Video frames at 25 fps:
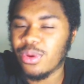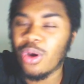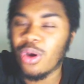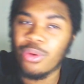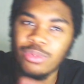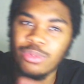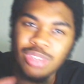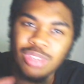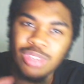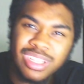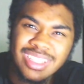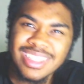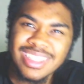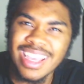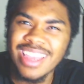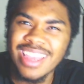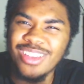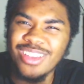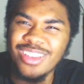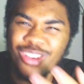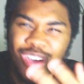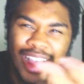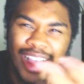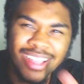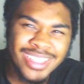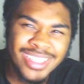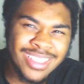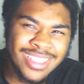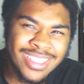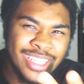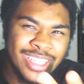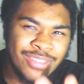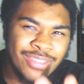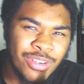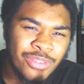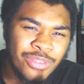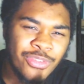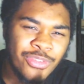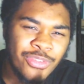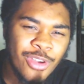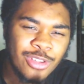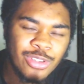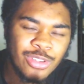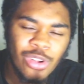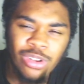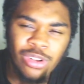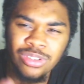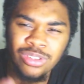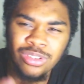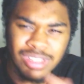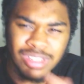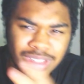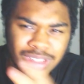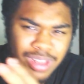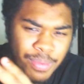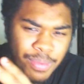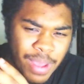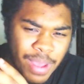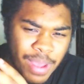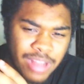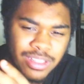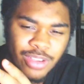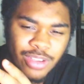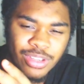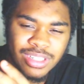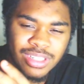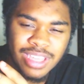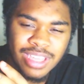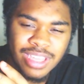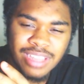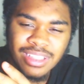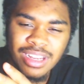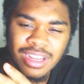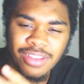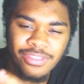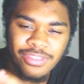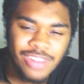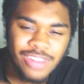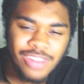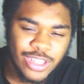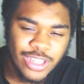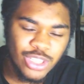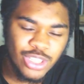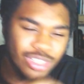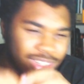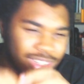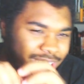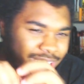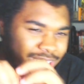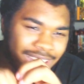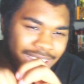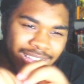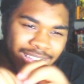Oh, you could say he got assist for the first goal, depends how you take that deflection.